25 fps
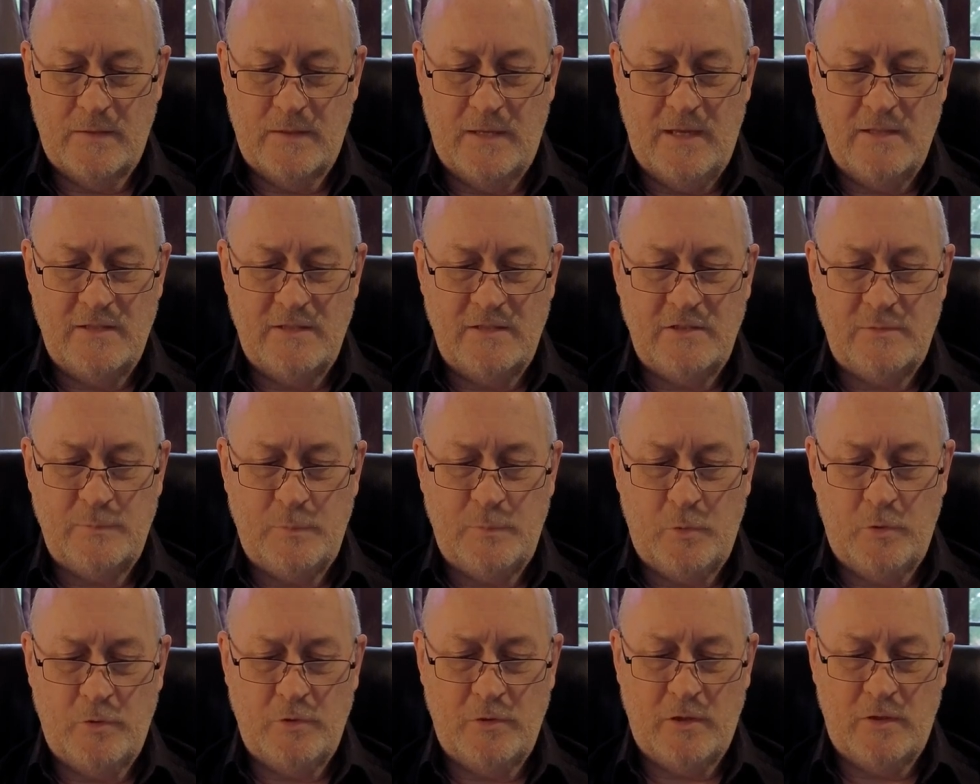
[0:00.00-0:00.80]
At this
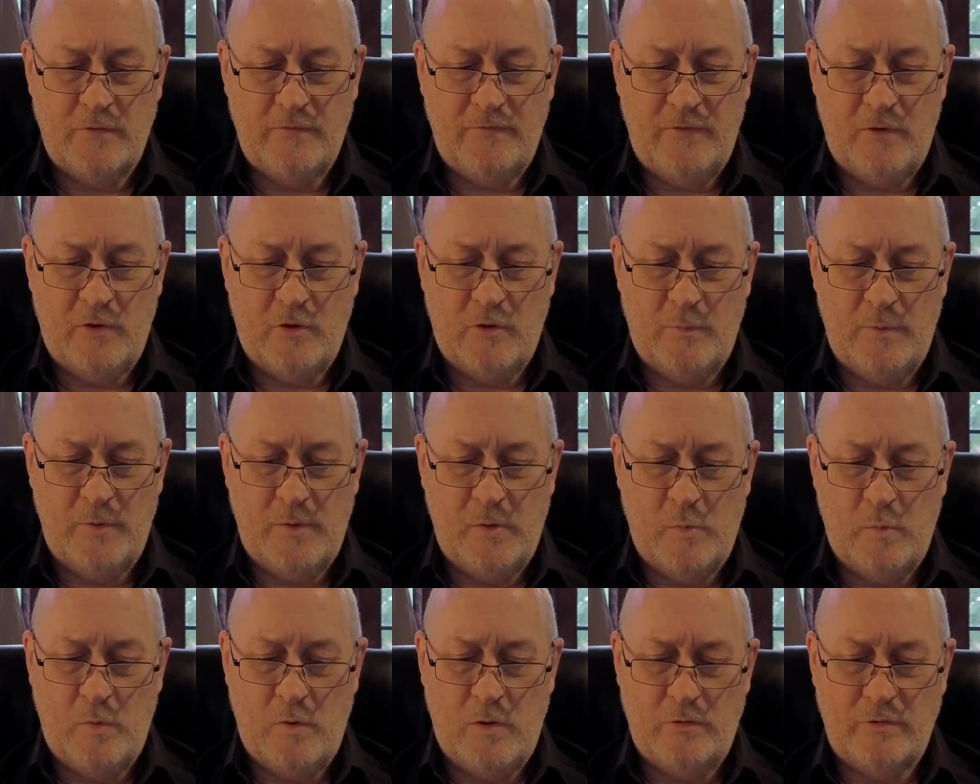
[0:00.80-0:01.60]
point, I felt a
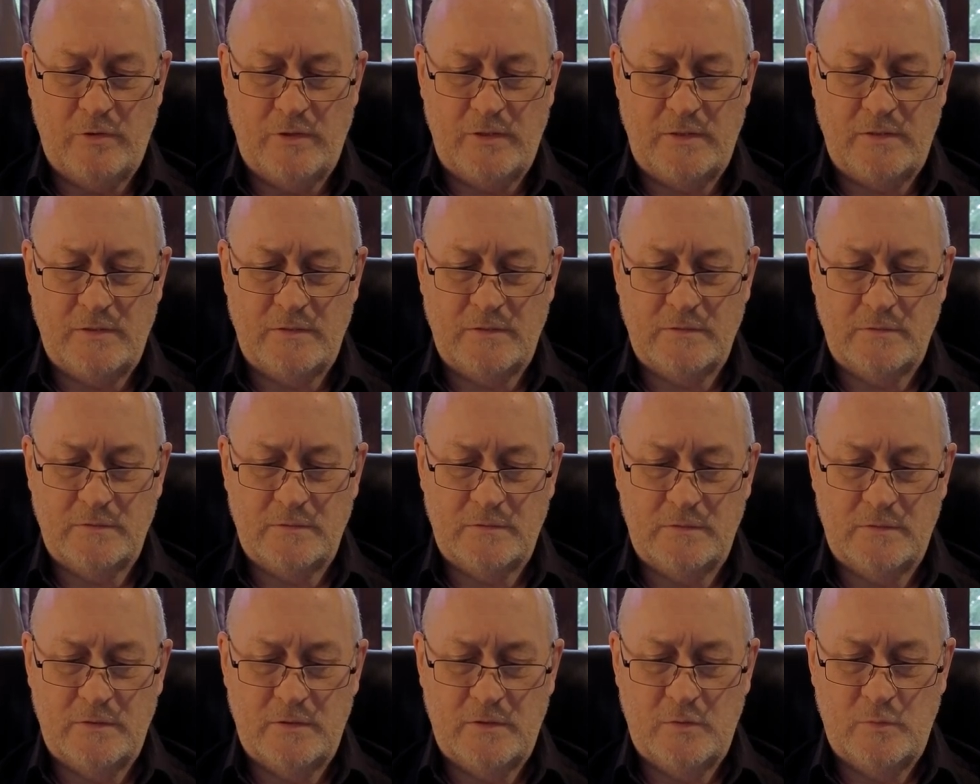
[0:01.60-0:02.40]
bit worried,
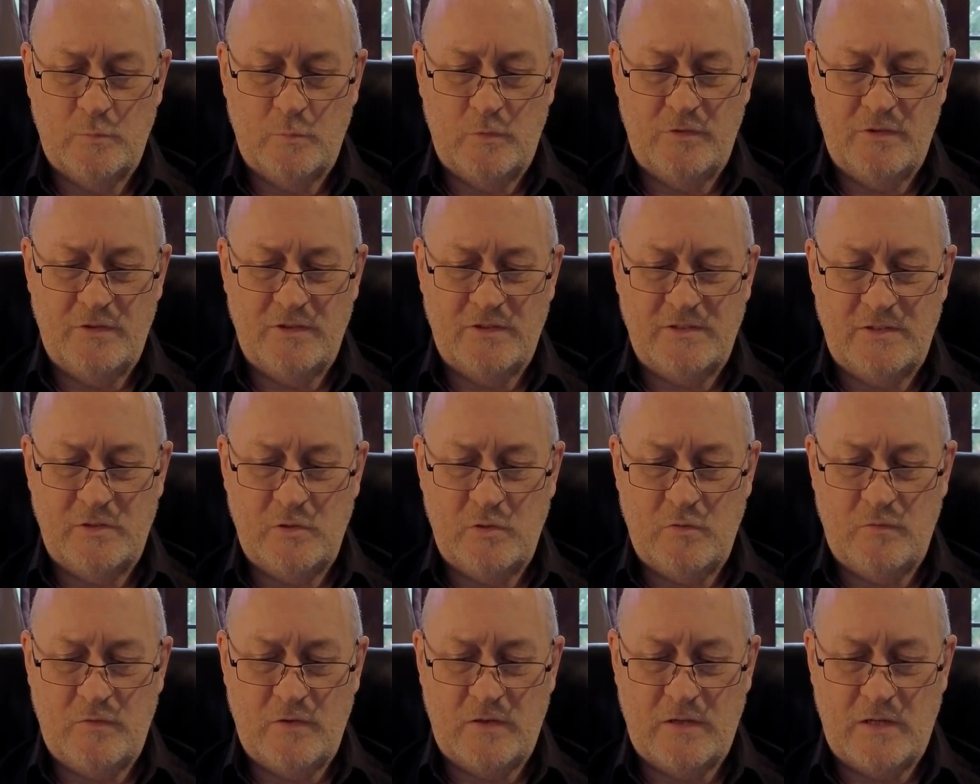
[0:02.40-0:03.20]
with the
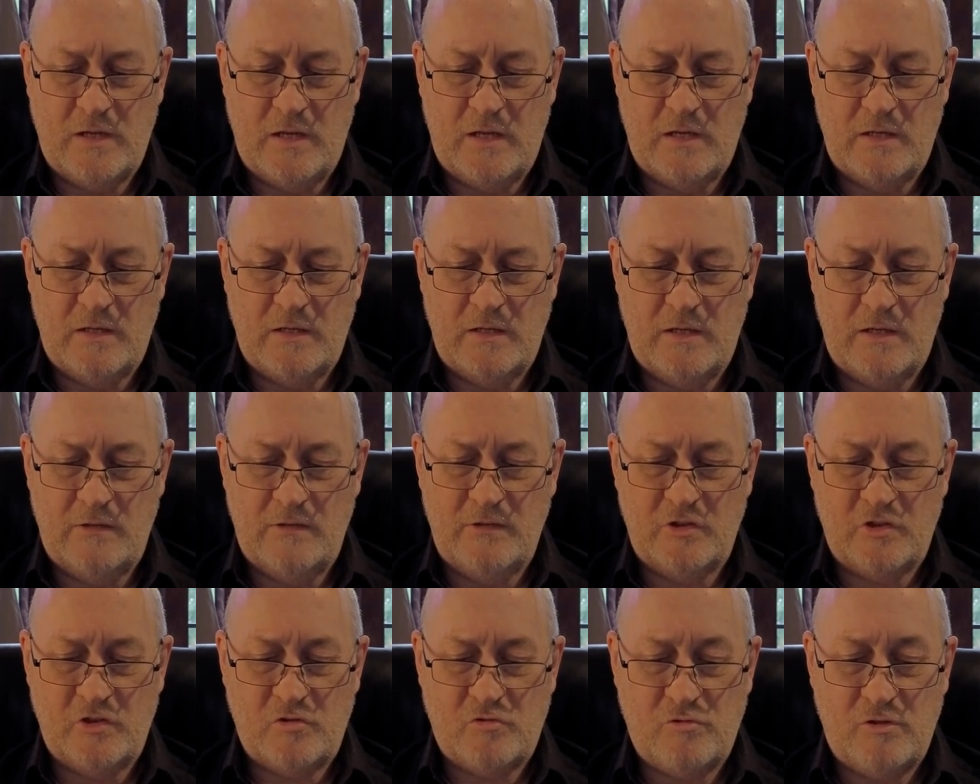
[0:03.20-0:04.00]
silver colour and
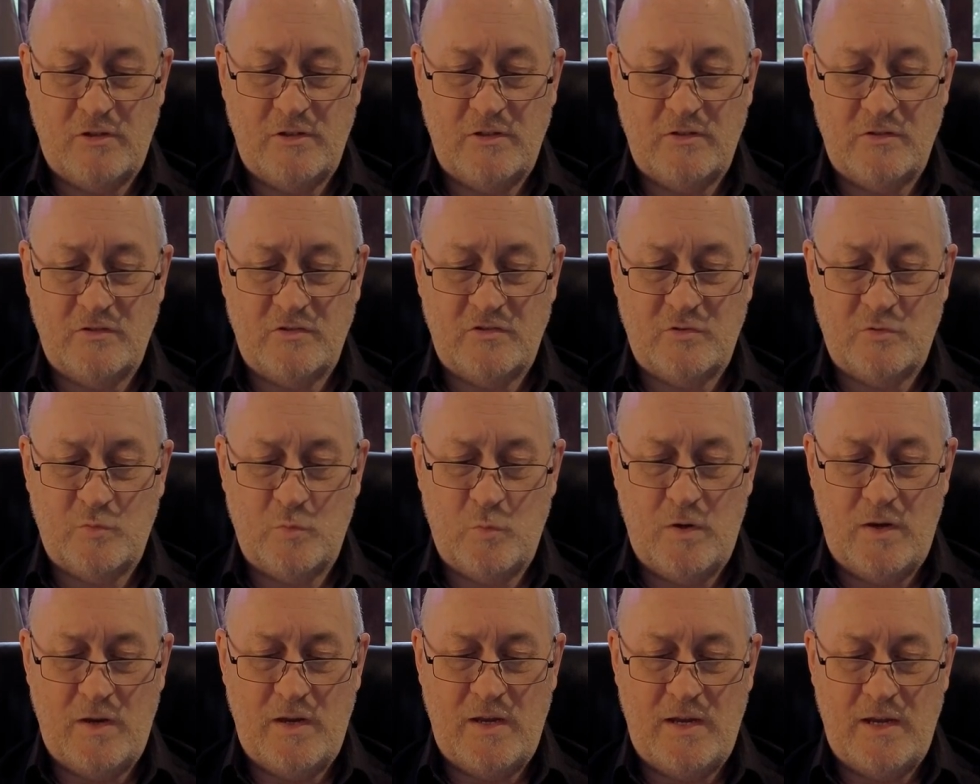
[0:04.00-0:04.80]
the straight,
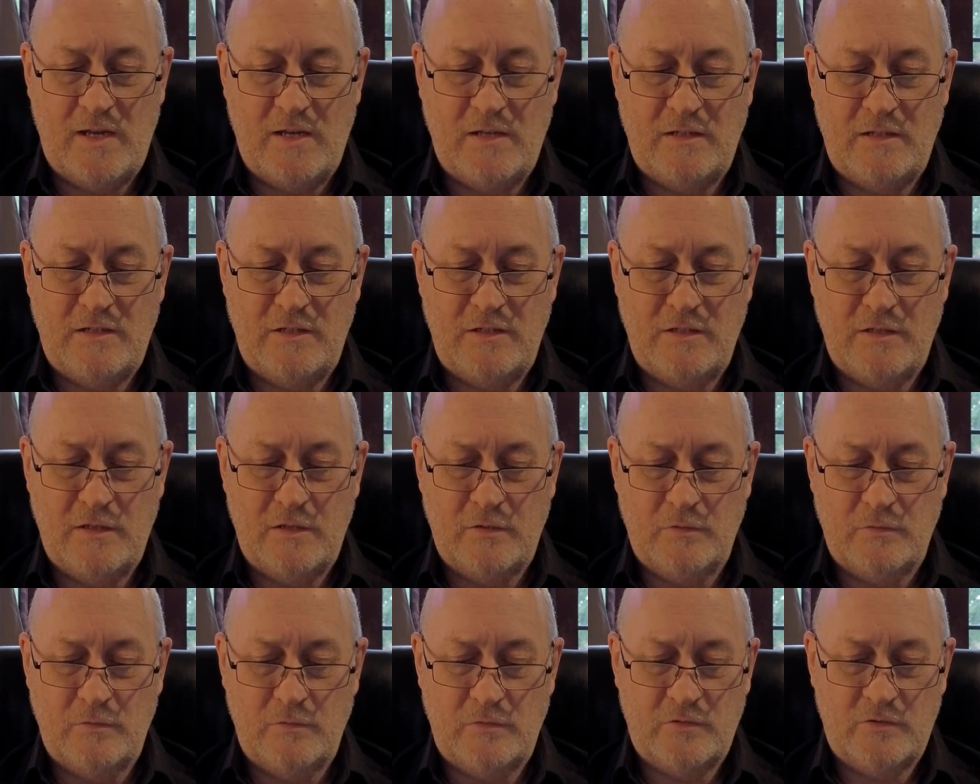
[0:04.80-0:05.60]
square-ended
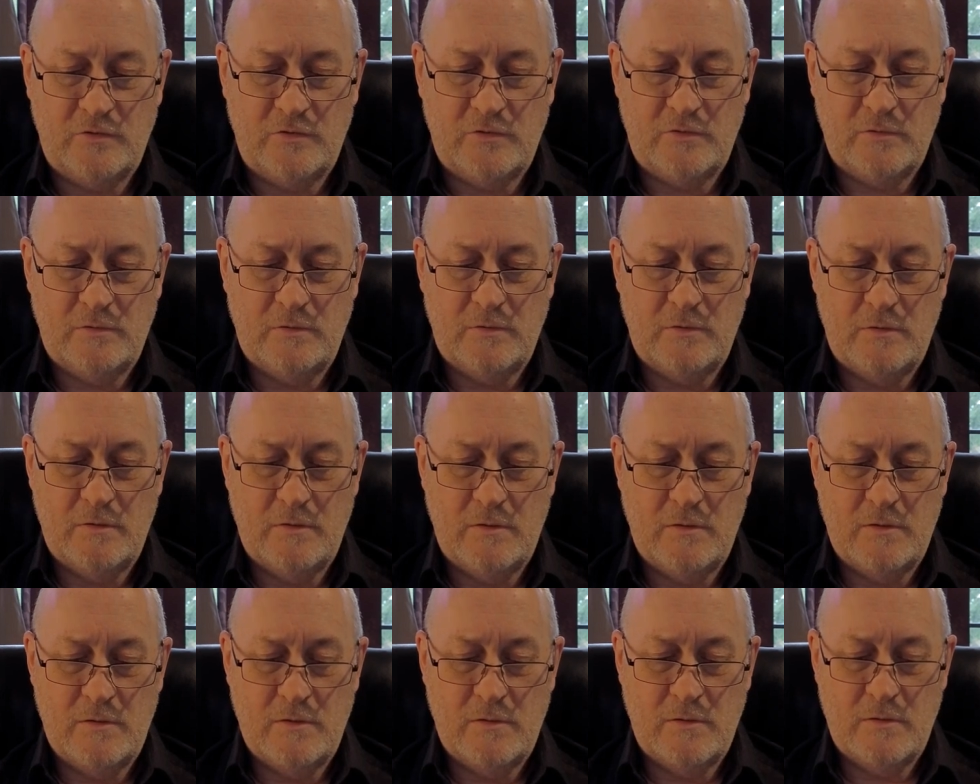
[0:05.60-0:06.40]
nose.
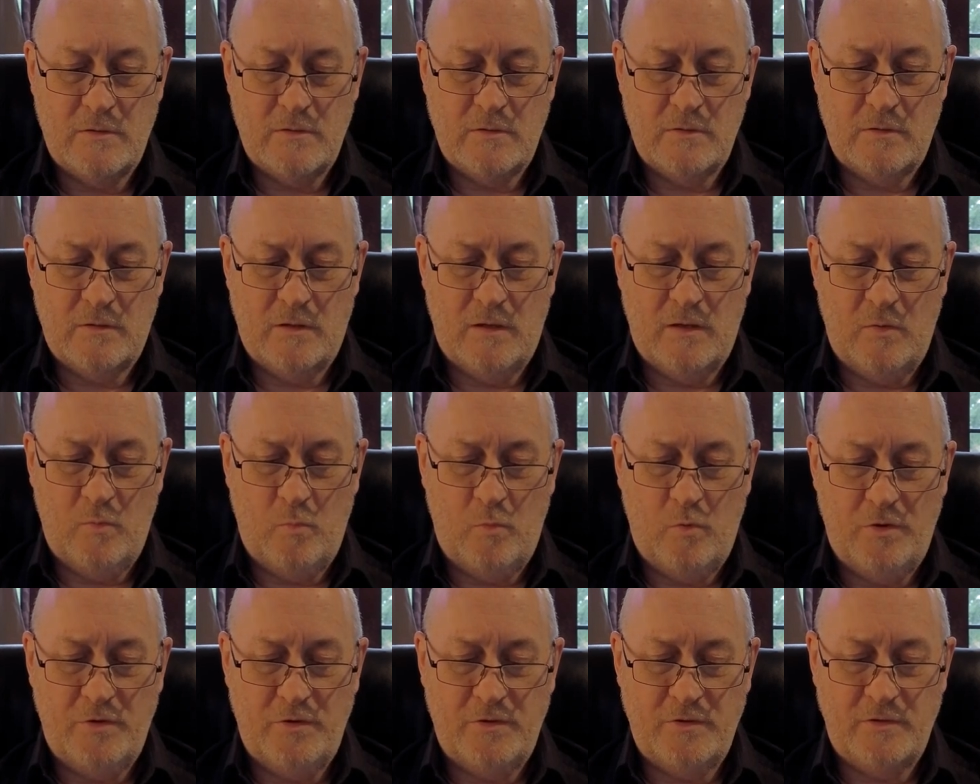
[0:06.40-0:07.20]
I
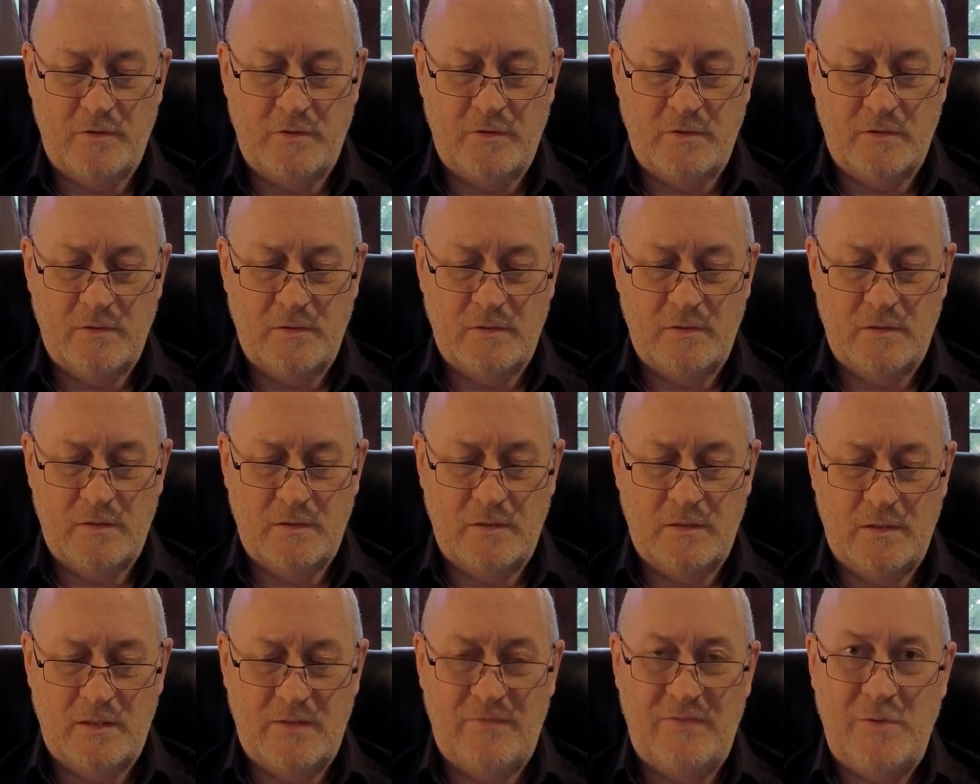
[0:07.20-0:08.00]
wondered
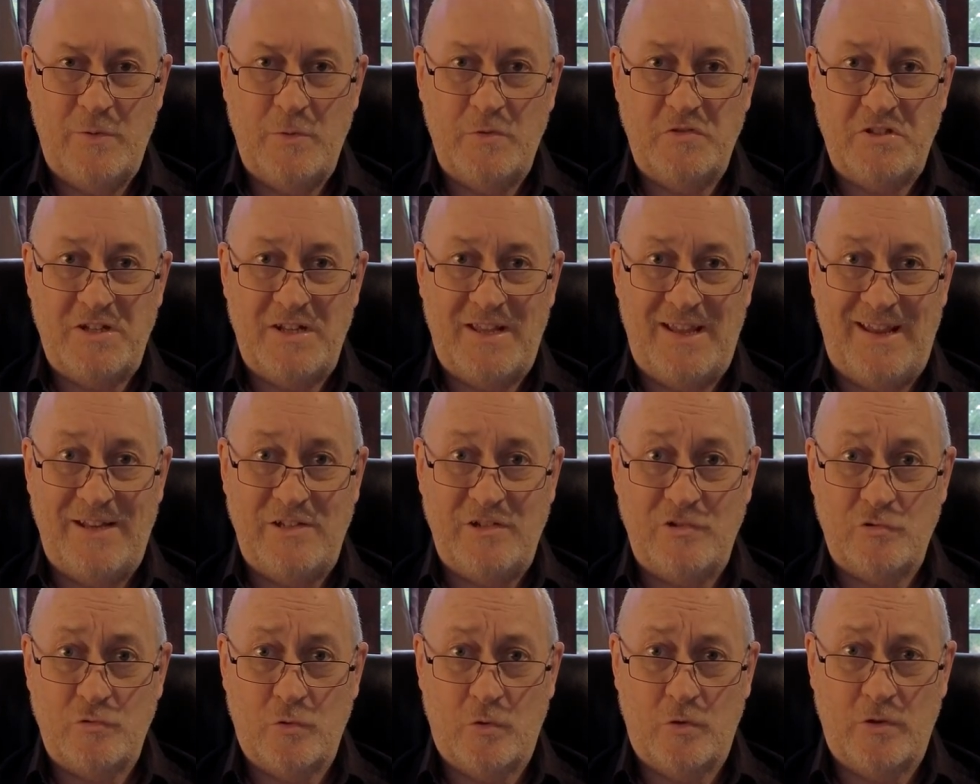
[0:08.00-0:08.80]
if he was an
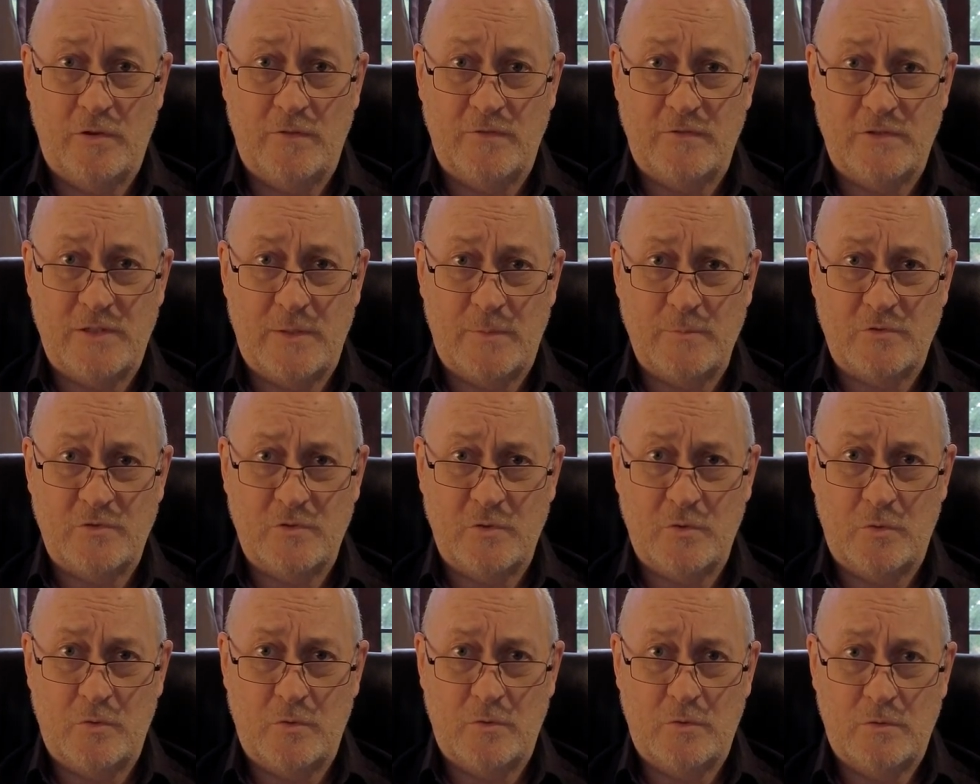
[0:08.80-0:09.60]
android of some
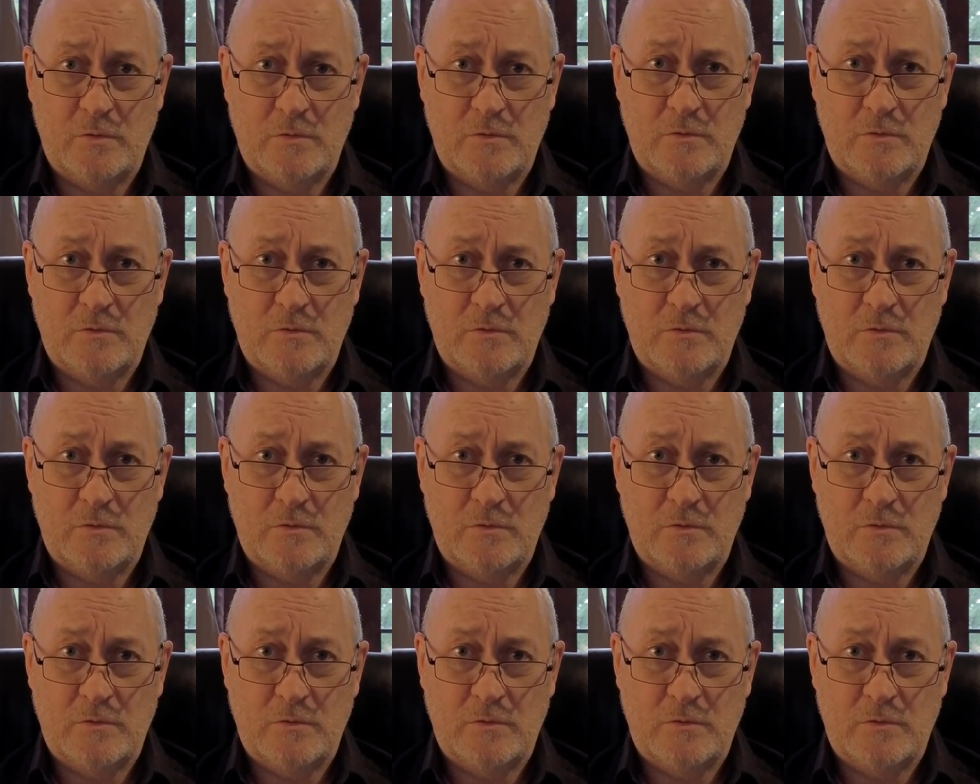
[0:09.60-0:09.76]
sort.